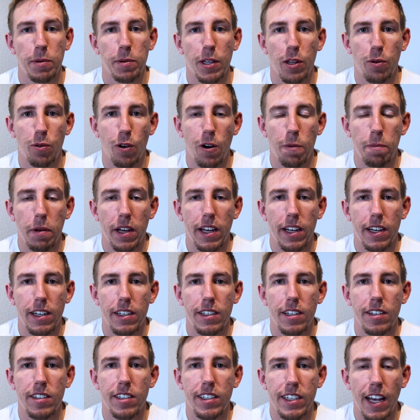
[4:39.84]
me the word pain
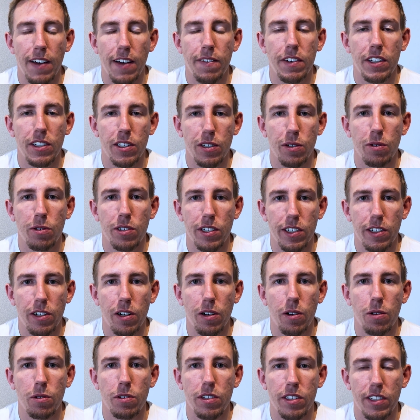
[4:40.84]
to
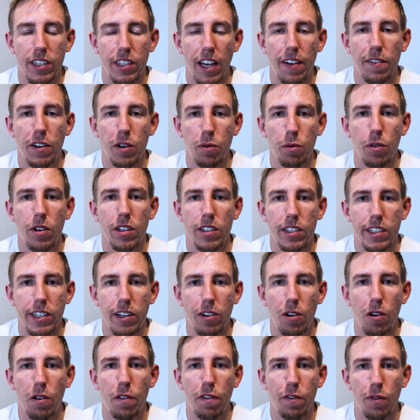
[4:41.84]

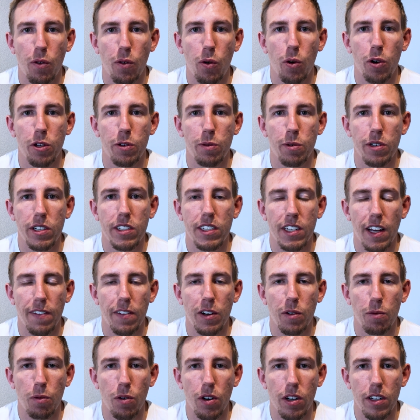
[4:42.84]

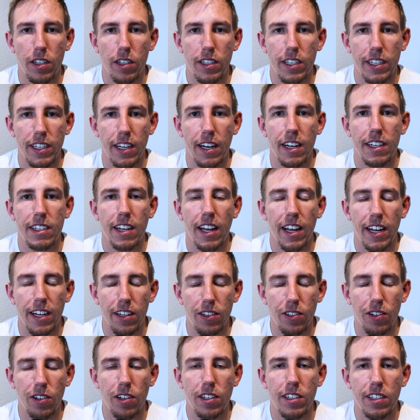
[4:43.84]
720-710-4371 to get a
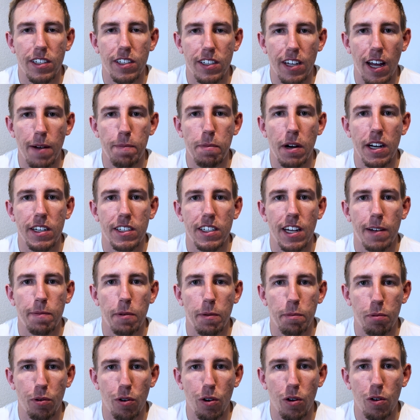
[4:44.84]
tailored step-by-step
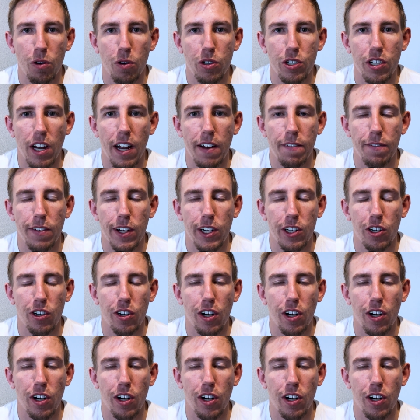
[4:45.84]
approach on figuring